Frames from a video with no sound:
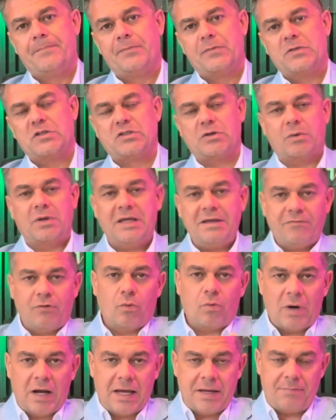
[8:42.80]
So either
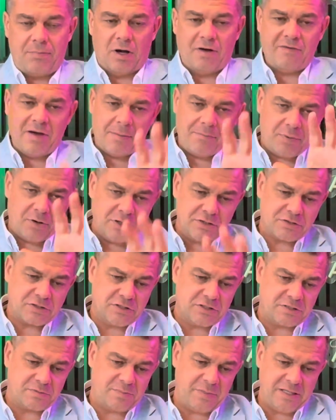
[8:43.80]
way, by that person
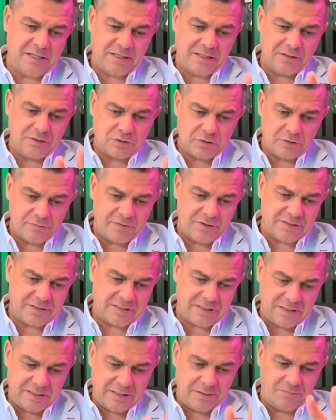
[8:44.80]
speaking to the
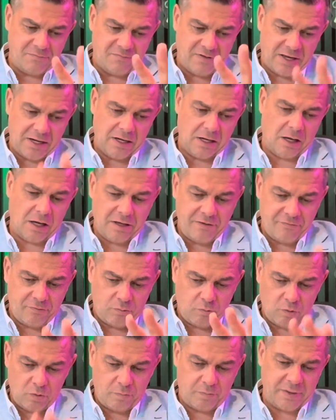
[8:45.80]
team, their life
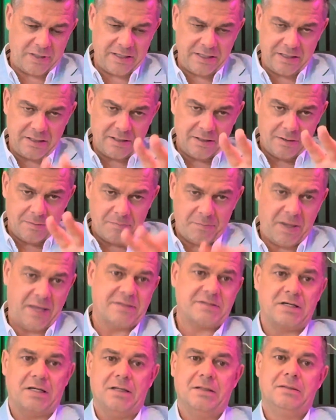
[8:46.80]
will be
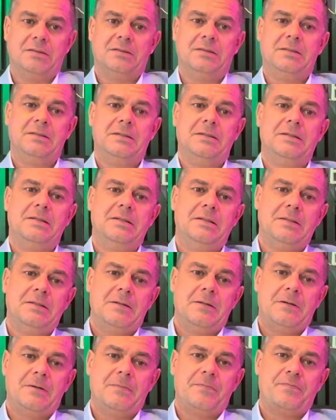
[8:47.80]
better.
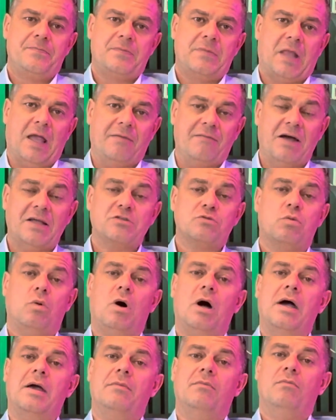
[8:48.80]
And that's
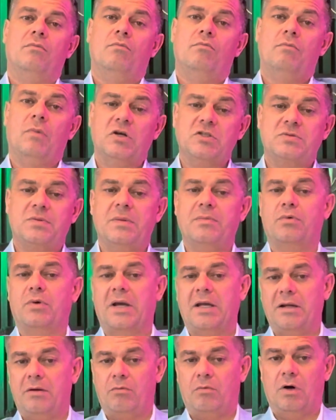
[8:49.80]
why most people
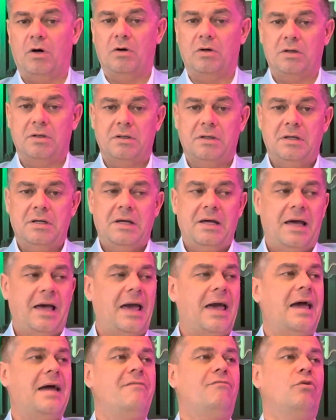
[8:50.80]
get it wrong.
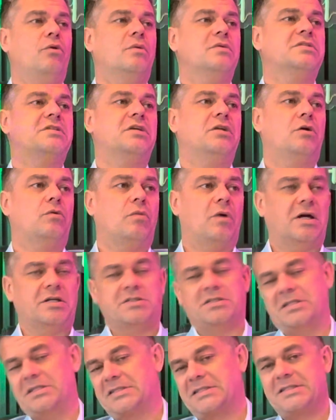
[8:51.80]
Everyone's in a rush
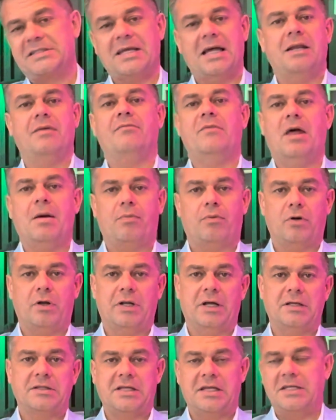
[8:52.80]
to sell them their
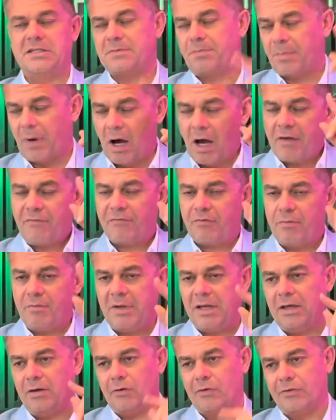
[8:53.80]
product. And it's buy from
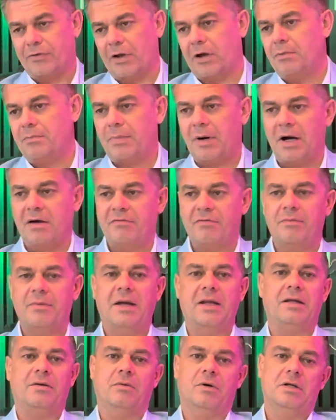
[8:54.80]
me or don't buy from
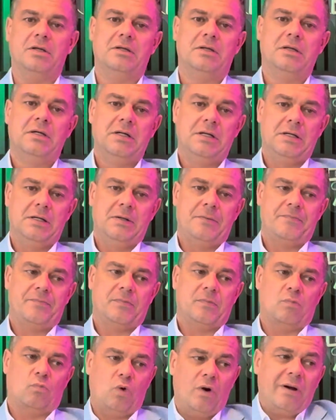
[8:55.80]
anyone.
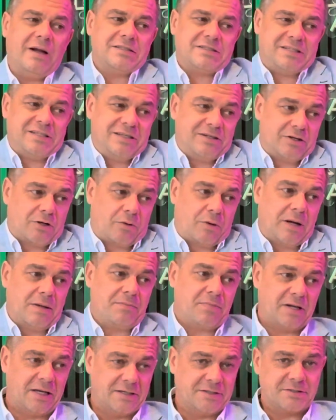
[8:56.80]
We're actually in a great
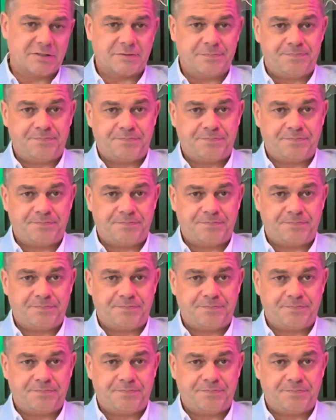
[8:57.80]
place.